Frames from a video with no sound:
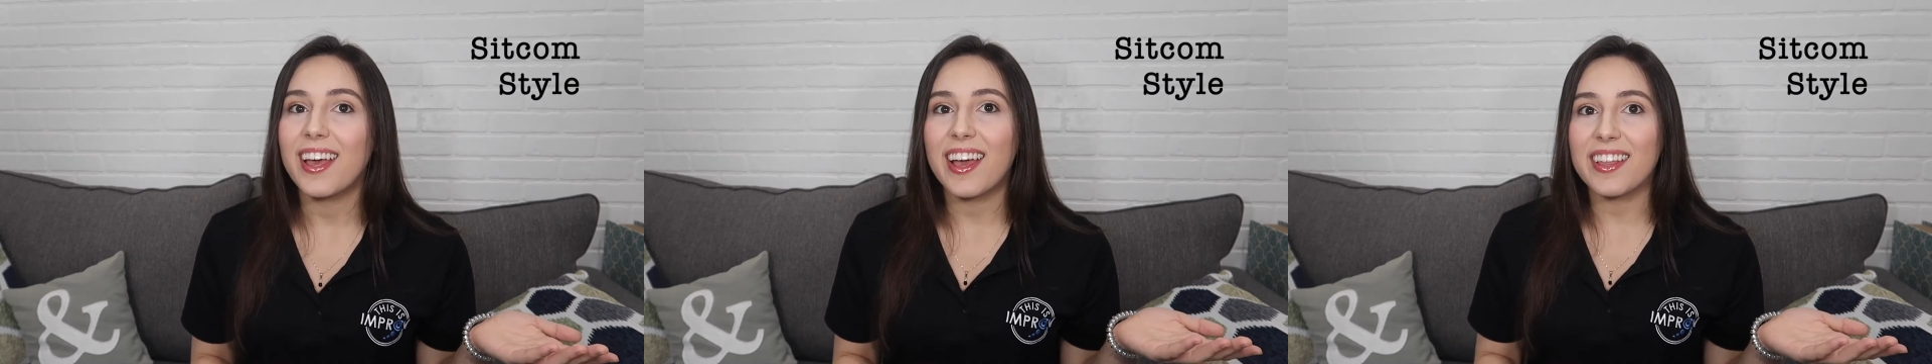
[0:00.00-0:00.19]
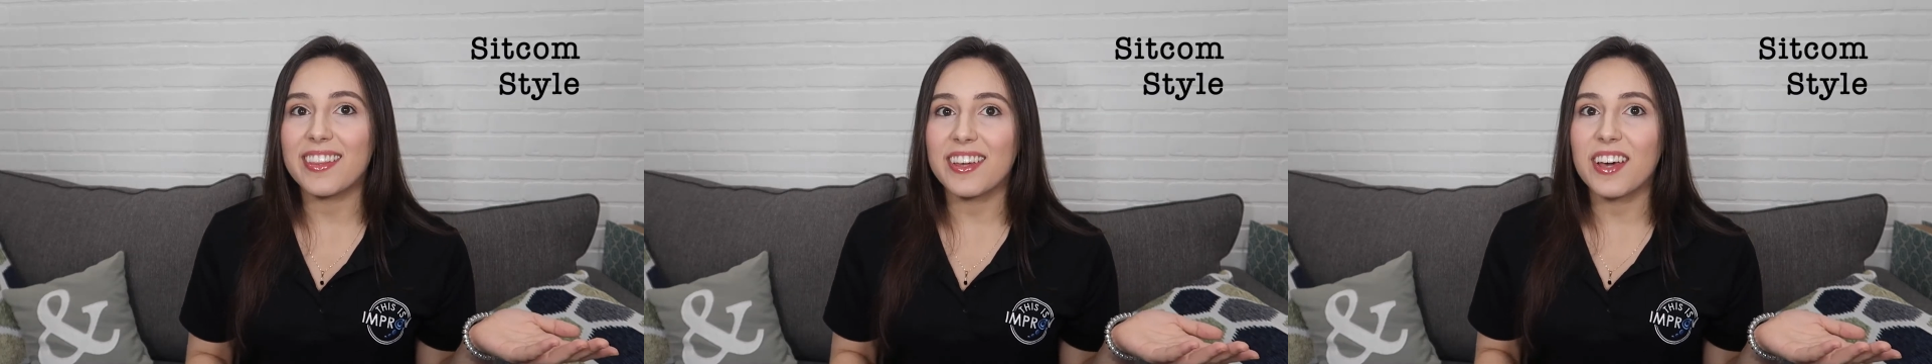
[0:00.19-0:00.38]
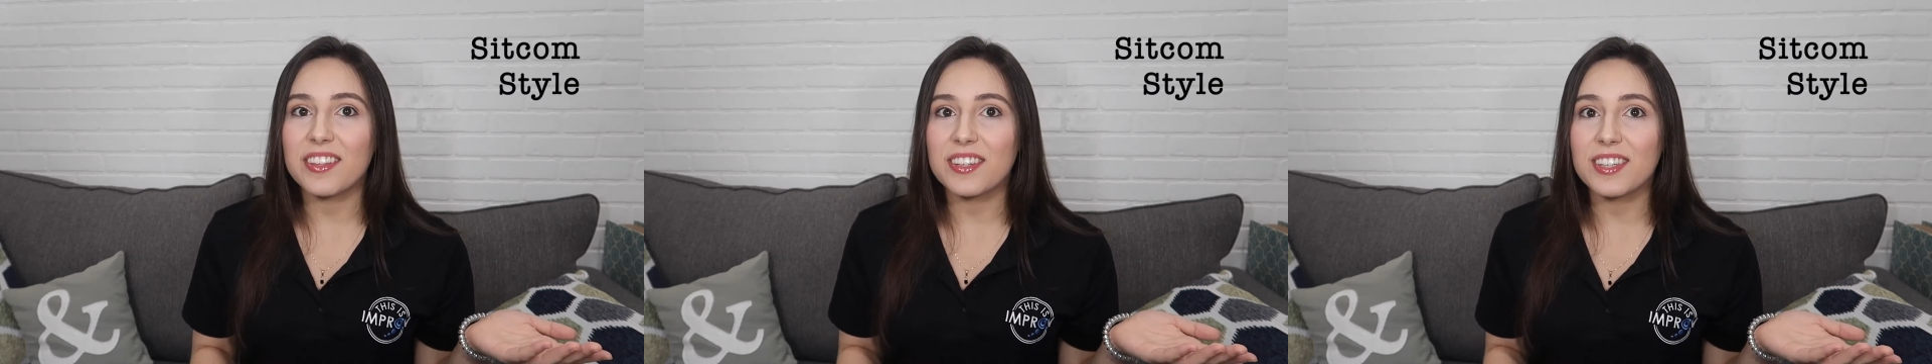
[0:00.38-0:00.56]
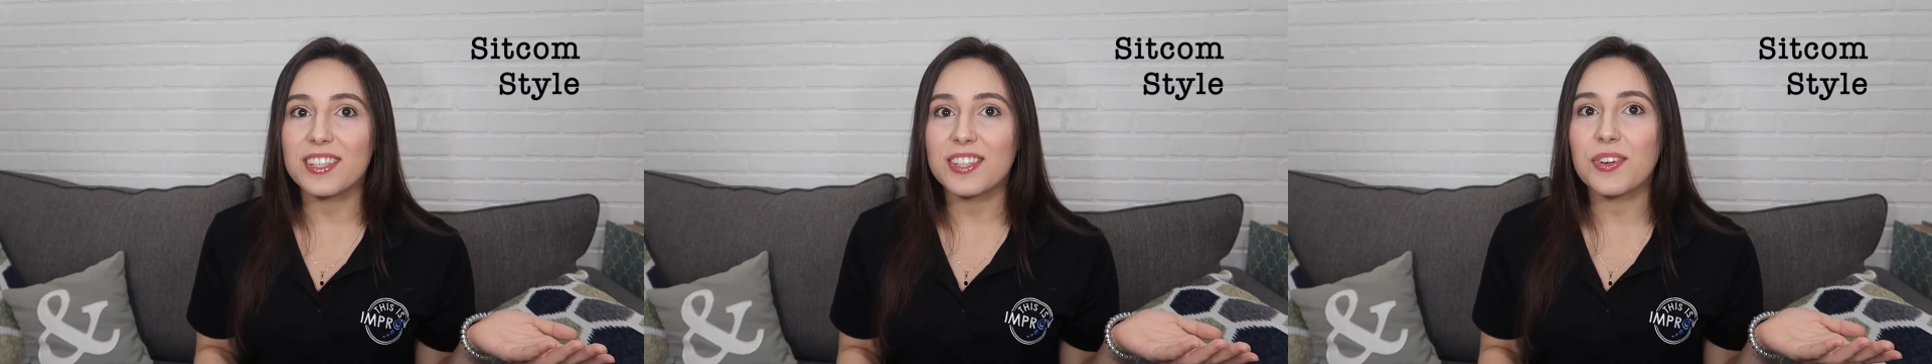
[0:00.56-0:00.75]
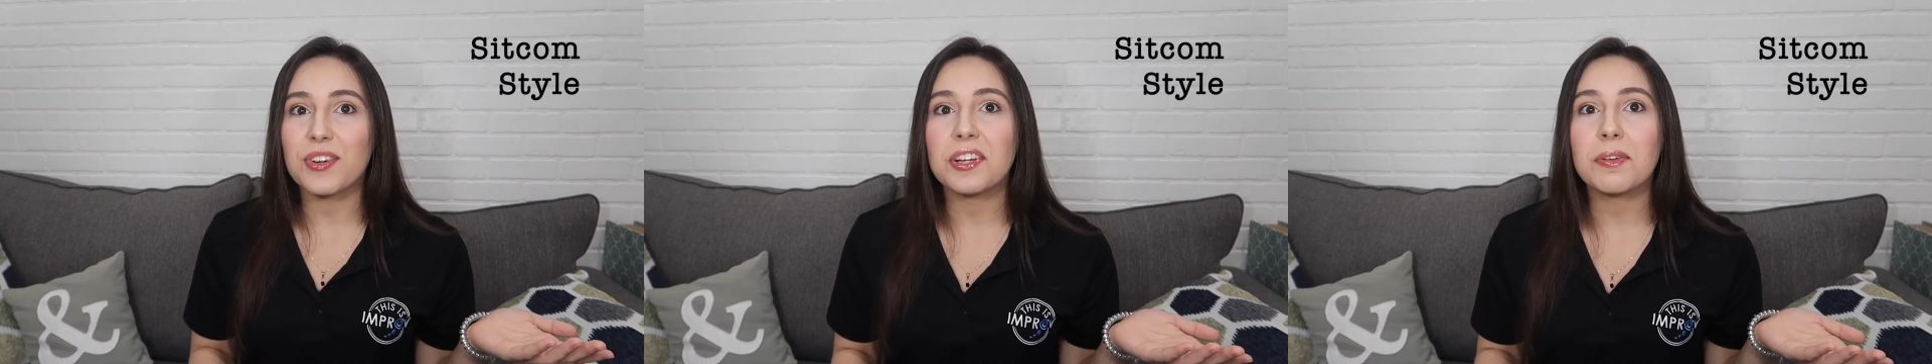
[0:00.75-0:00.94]
and the other
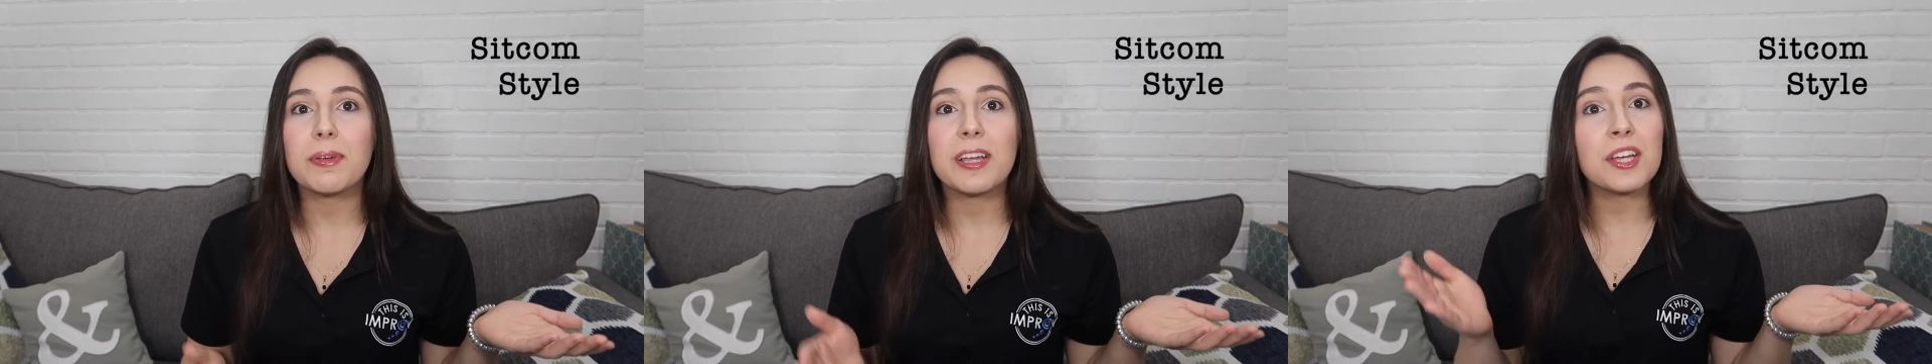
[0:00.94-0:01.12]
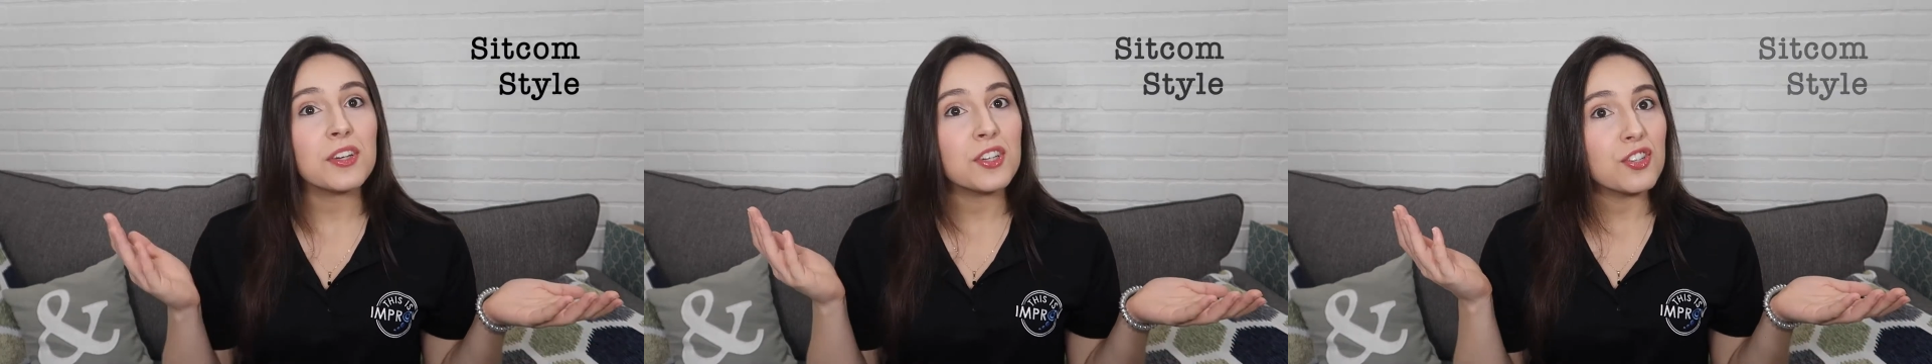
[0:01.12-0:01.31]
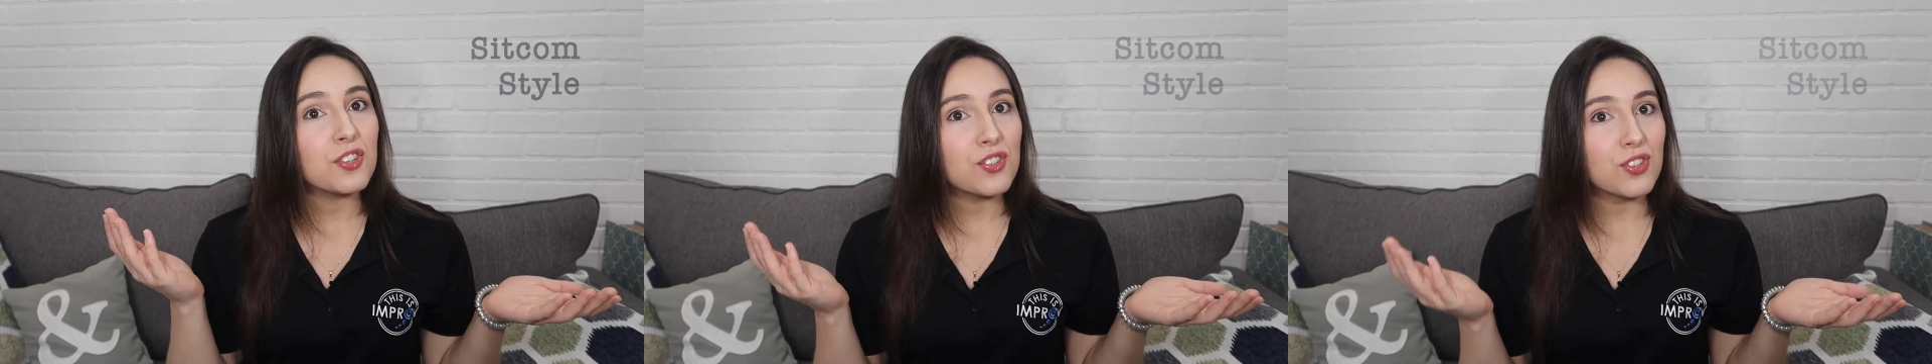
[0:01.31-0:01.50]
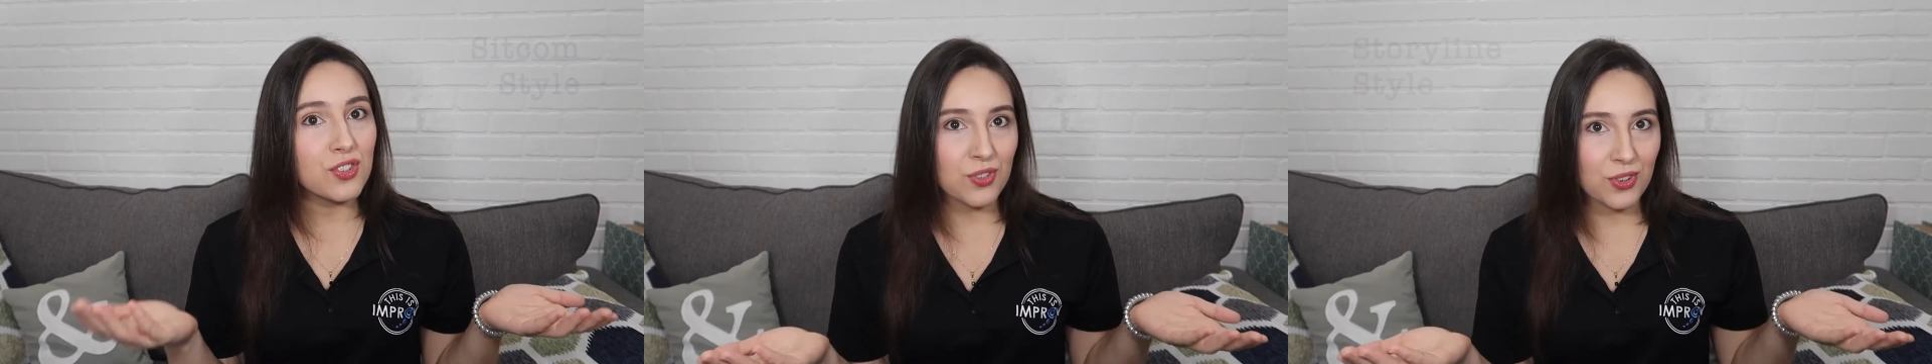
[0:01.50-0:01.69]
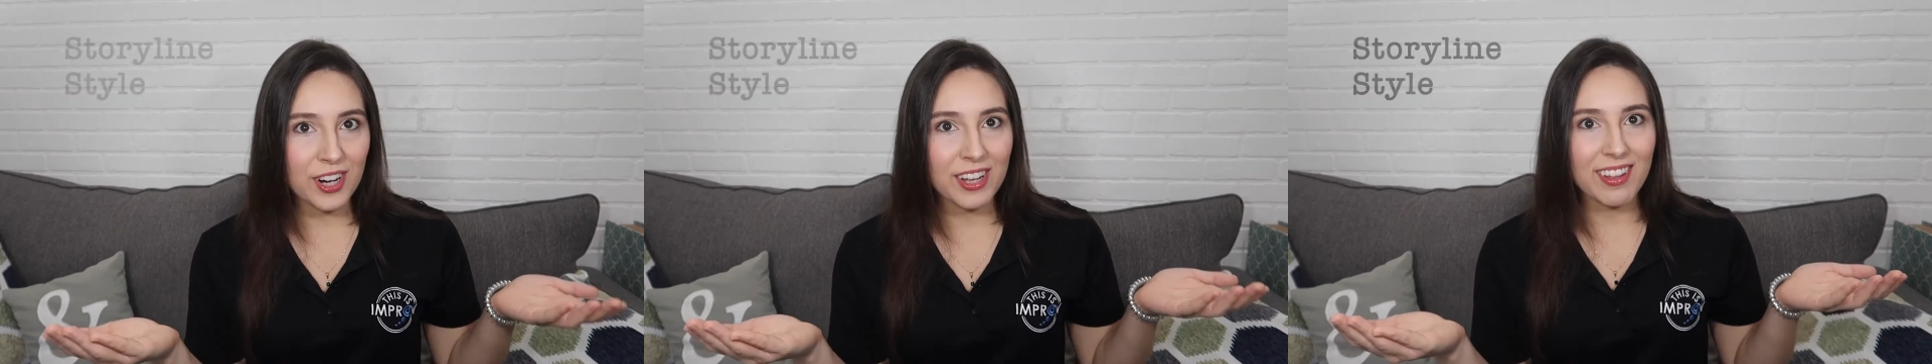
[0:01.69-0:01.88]
is going to be
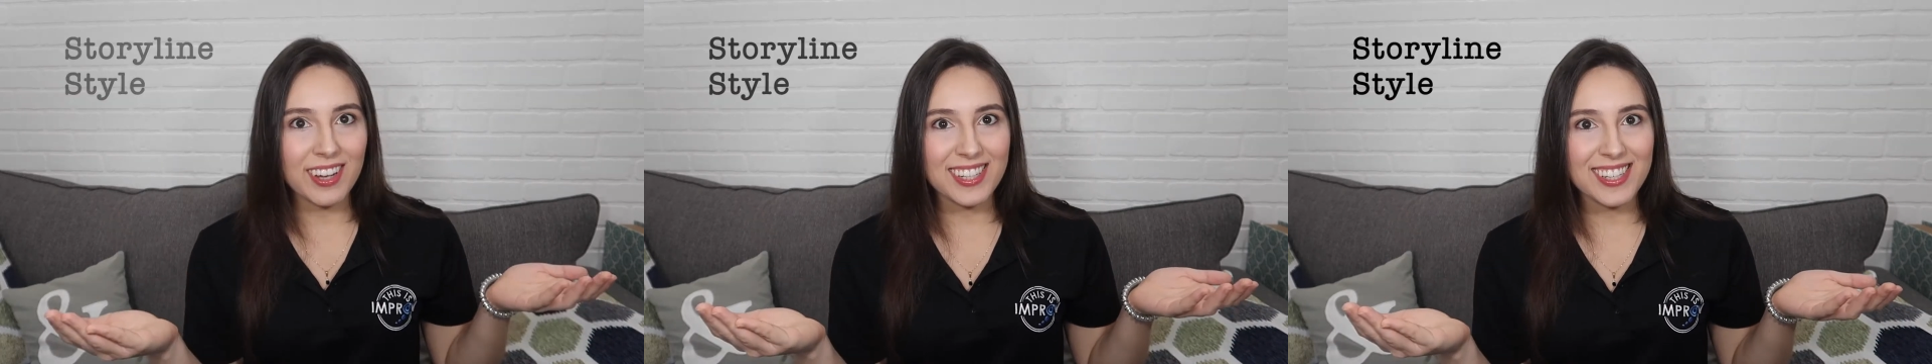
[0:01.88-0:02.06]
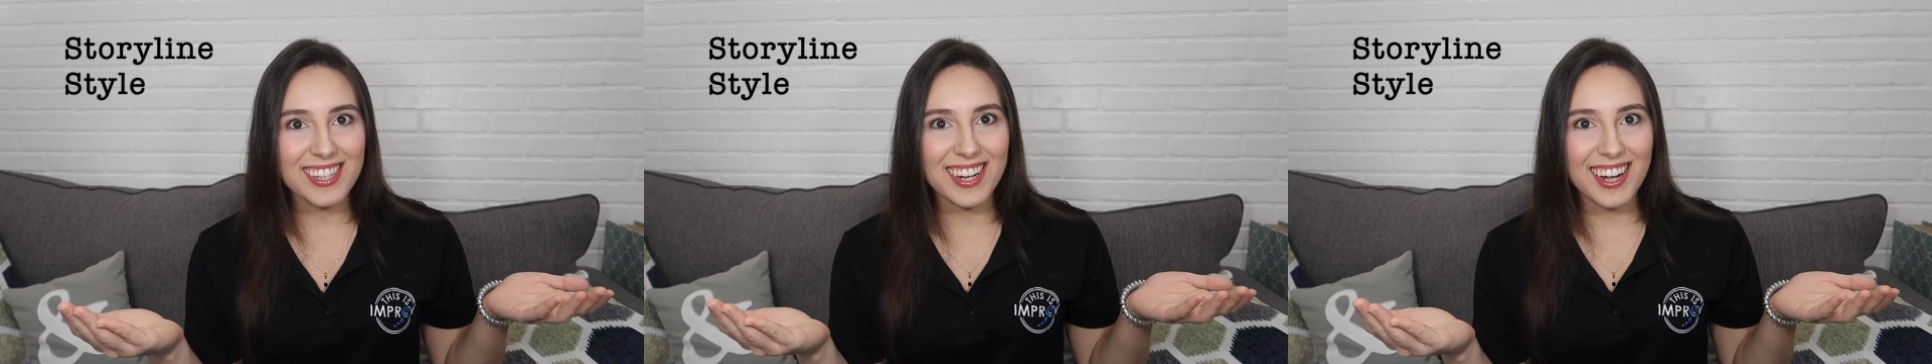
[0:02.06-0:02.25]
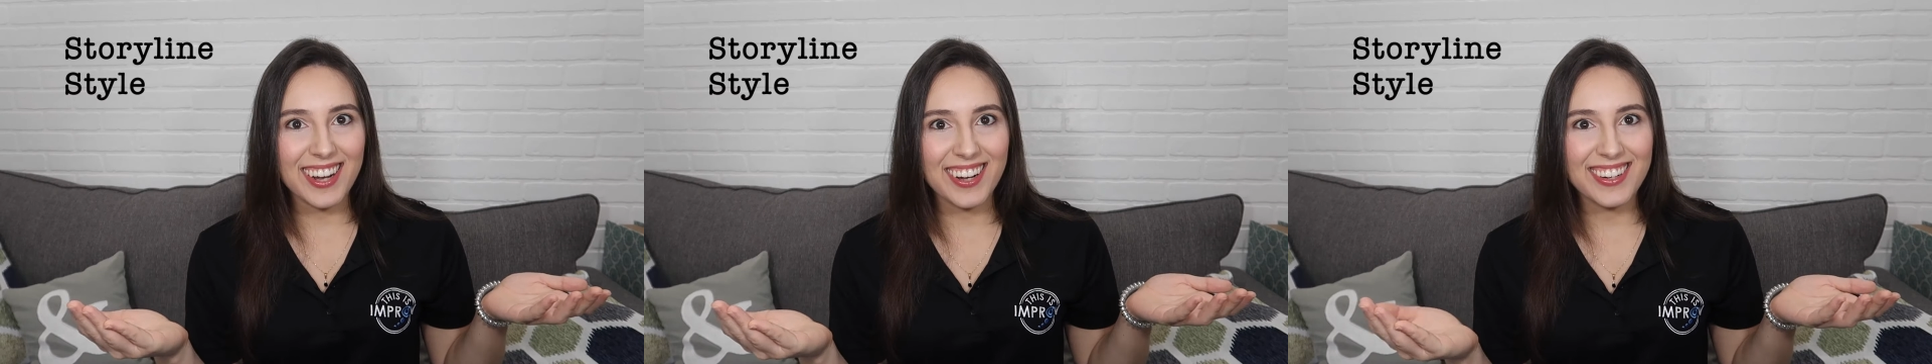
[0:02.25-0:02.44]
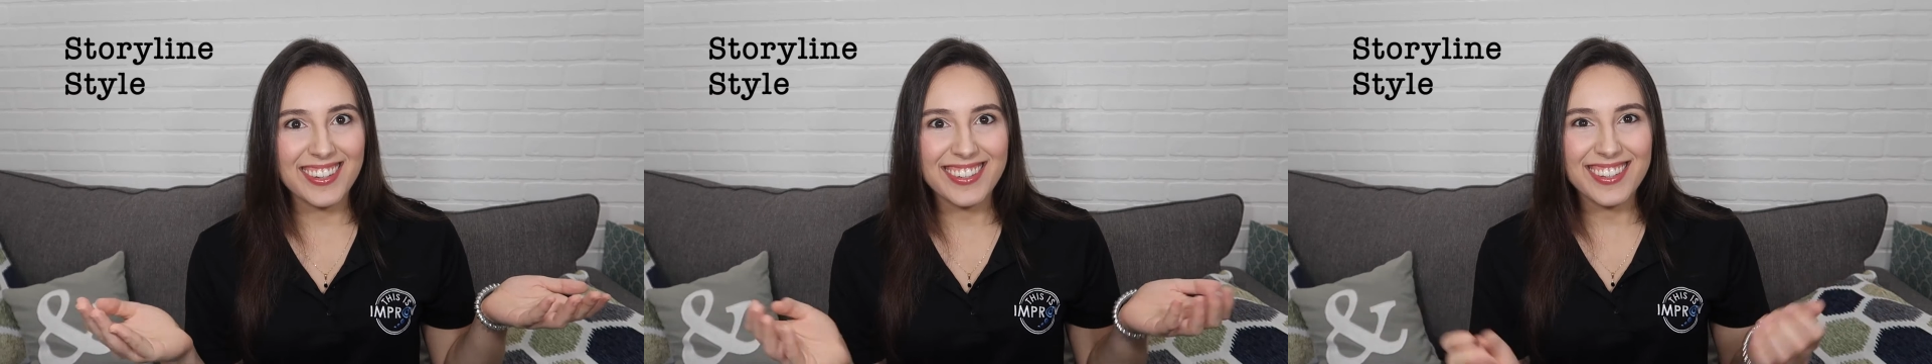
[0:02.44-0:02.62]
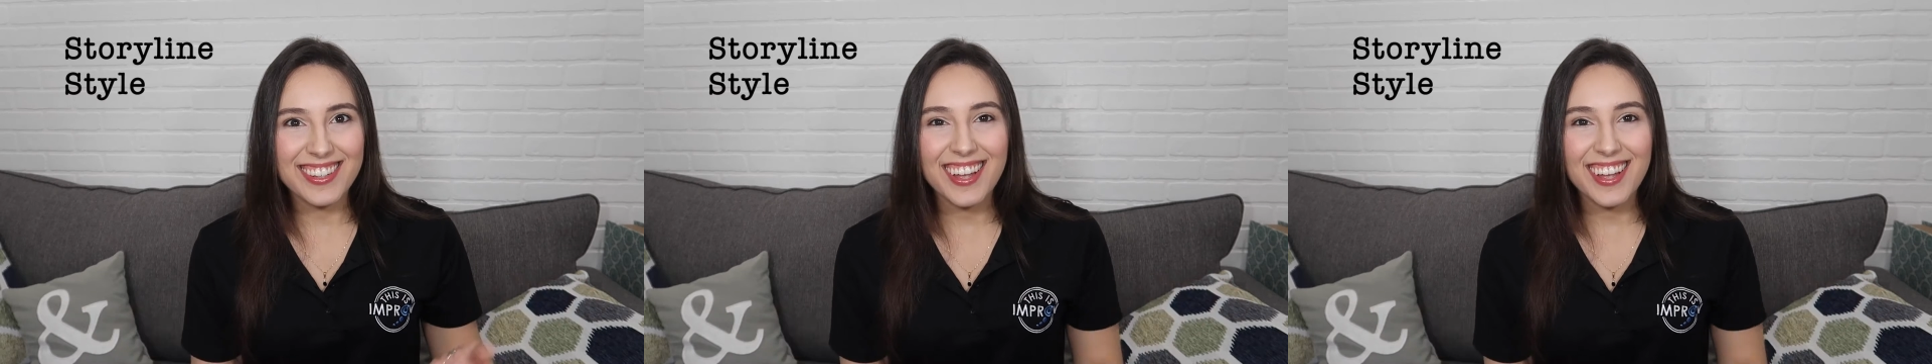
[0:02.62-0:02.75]
storyline style.